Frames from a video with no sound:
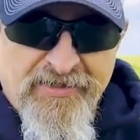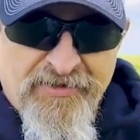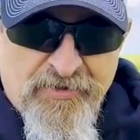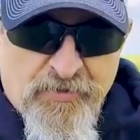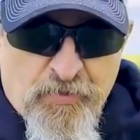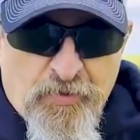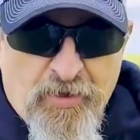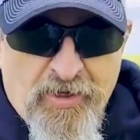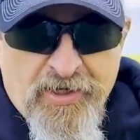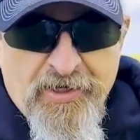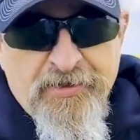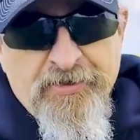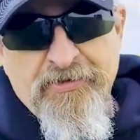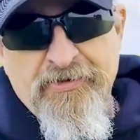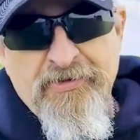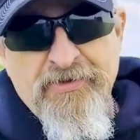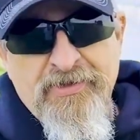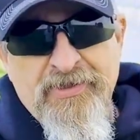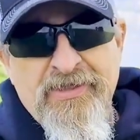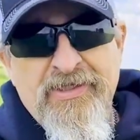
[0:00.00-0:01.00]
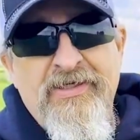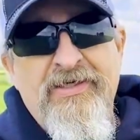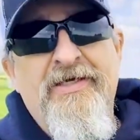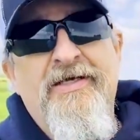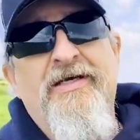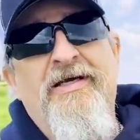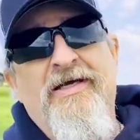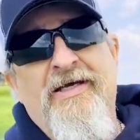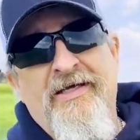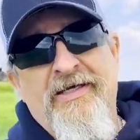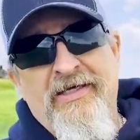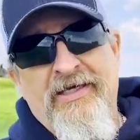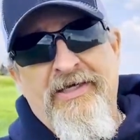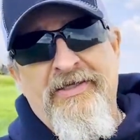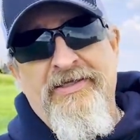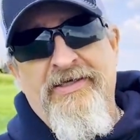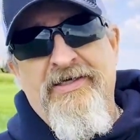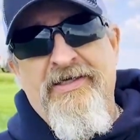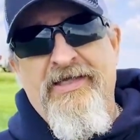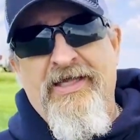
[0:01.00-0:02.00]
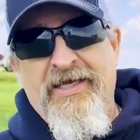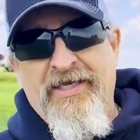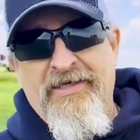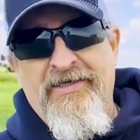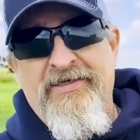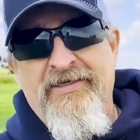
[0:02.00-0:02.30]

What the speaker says: the water and the clay.